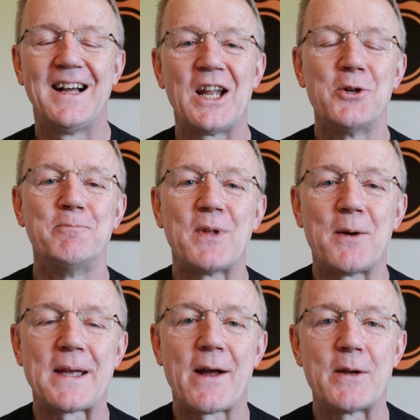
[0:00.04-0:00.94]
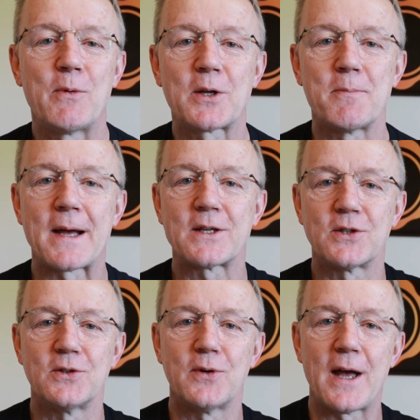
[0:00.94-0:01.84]
Hello, I'm Gary. Welcome back
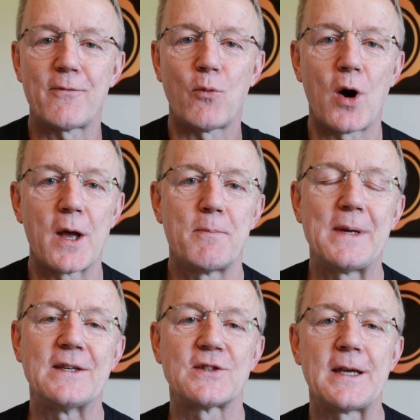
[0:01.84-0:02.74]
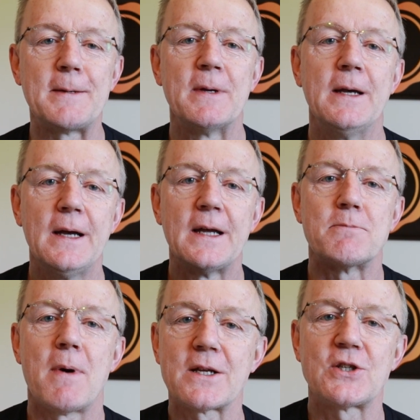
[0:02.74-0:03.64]
to FYPC.
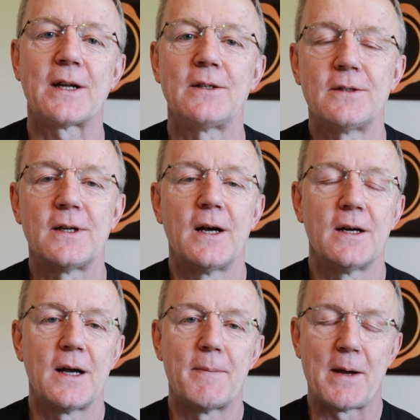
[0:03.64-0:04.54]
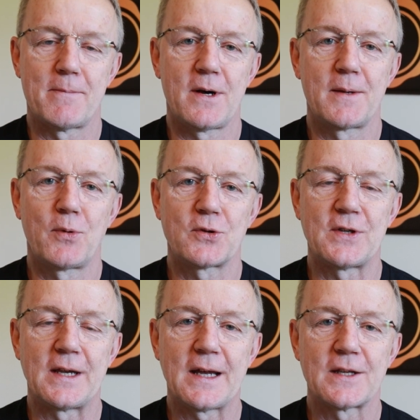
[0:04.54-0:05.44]
It's my channel about my
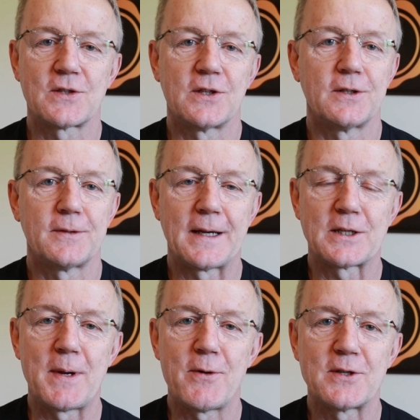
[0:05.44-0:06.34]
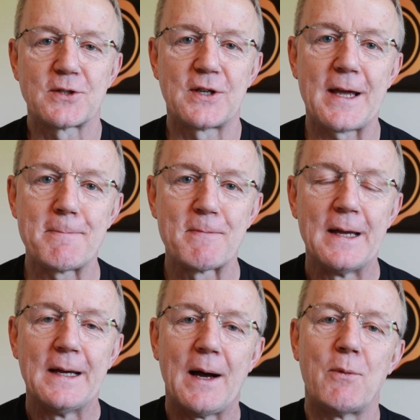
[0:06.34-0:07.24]
prostate cancer experience. Today
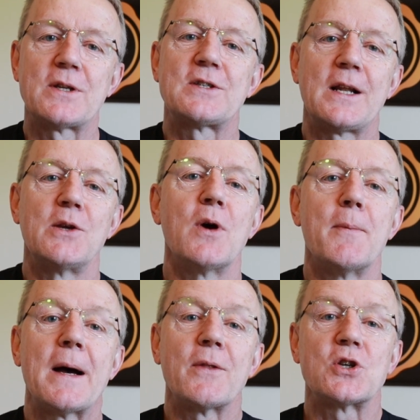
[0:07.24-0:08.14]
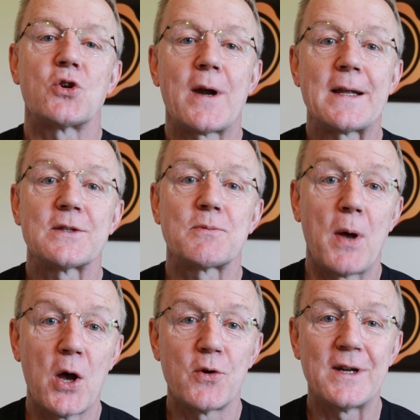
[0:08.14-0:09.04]
I want to tell you about the
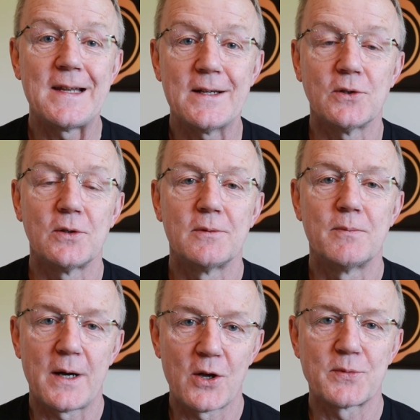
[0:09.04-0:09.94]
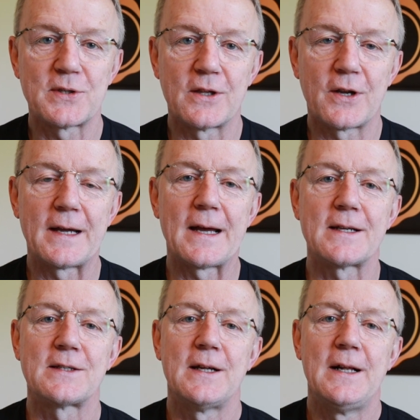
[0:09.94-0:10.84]
transperineal biopsy that I
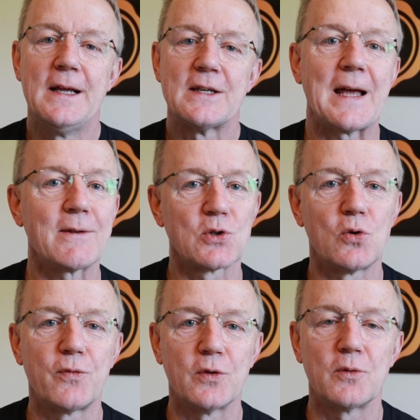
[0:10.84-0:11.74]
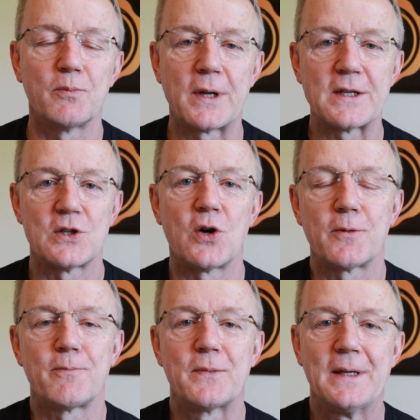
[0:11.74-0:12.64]
had. Sounds awful, but it's not.